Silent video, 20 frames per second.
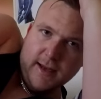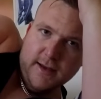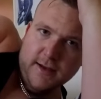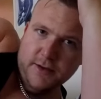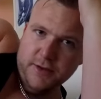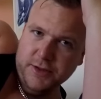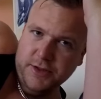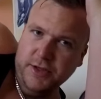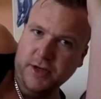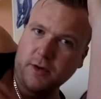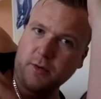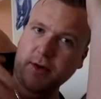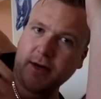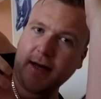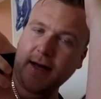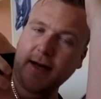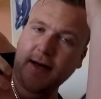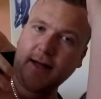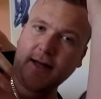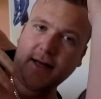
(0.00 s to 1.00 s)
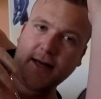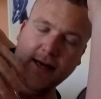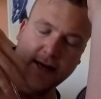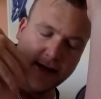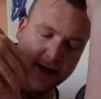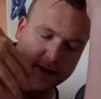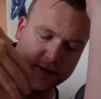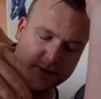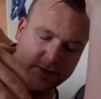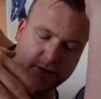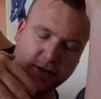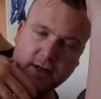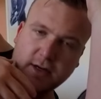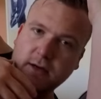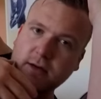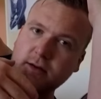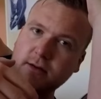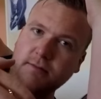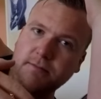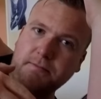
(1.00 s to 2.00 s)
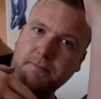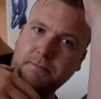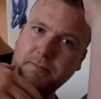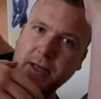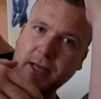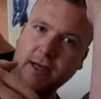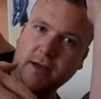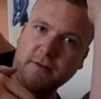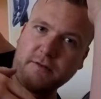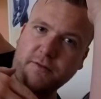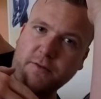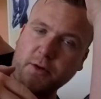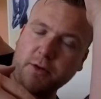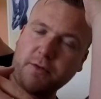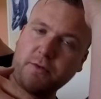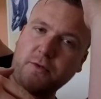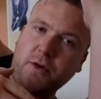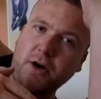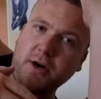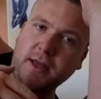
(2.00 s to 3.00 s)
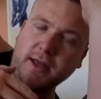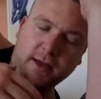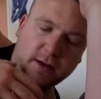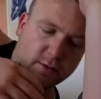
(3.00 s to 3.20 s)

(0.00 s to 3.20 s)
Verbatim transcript: because you don't want any extra back and forth rocking.